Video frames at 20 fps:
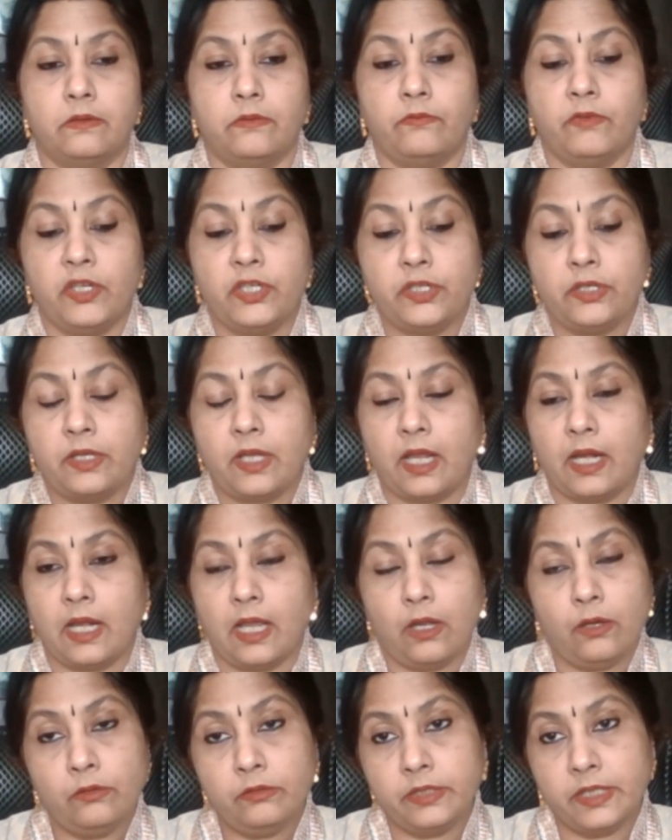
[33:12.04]
We should
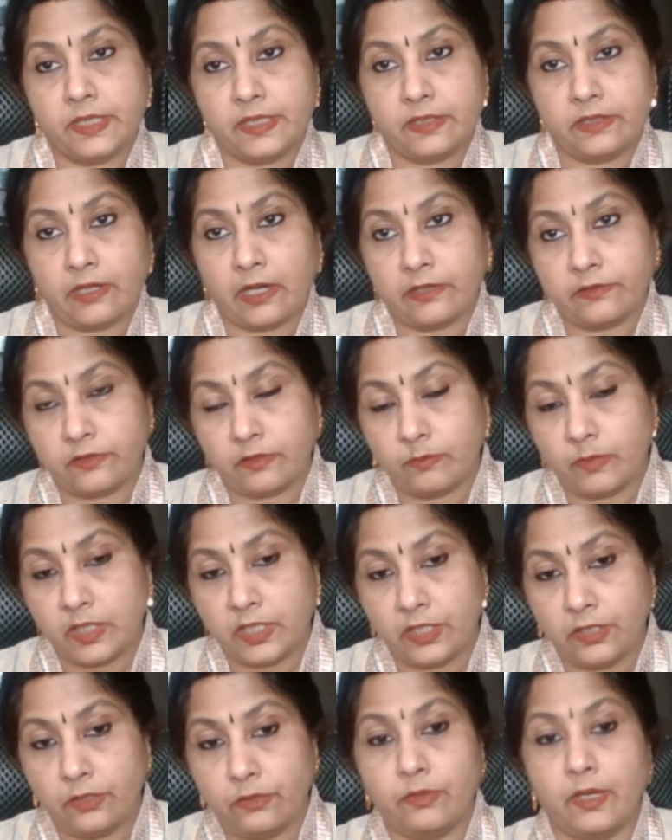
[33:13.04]
allow this
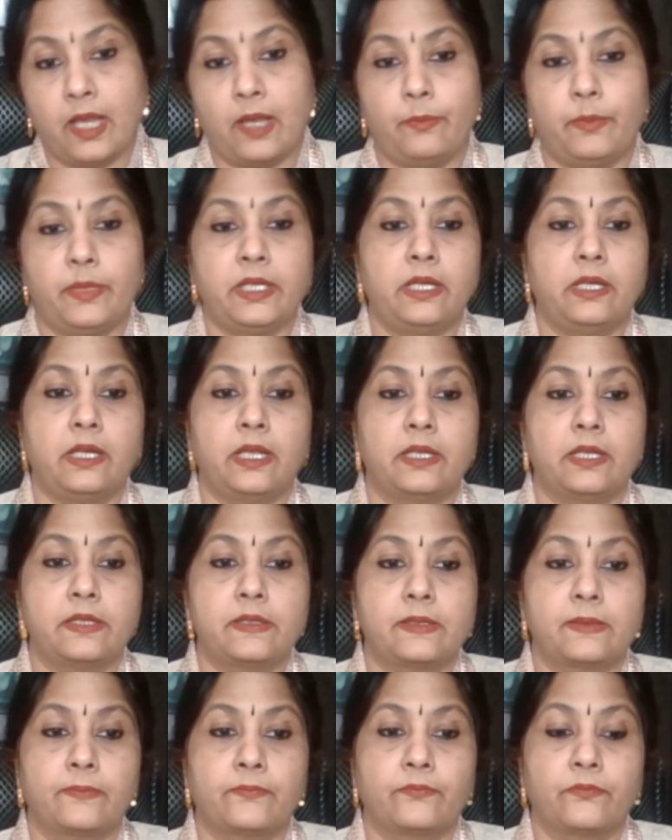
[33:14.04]
transformation to happen in
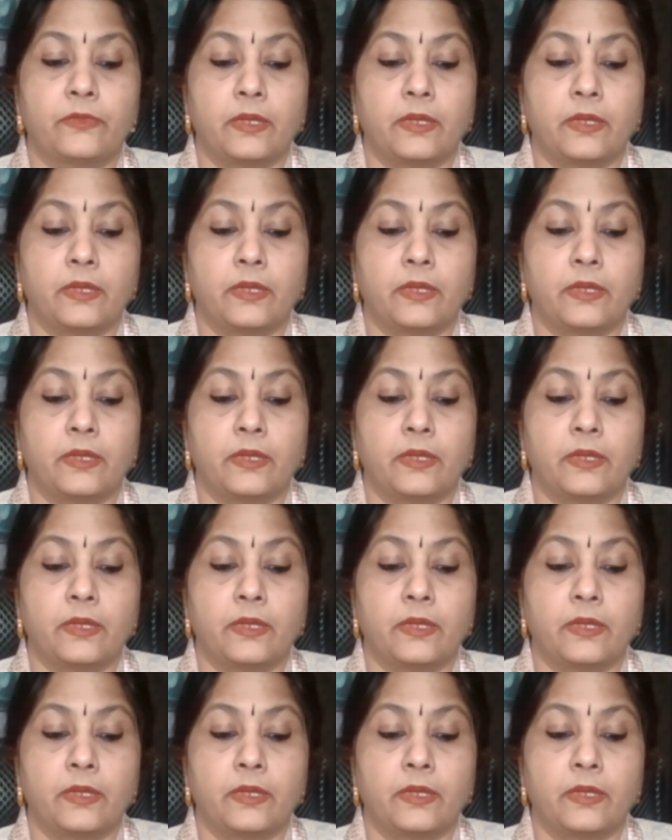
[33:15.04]
us.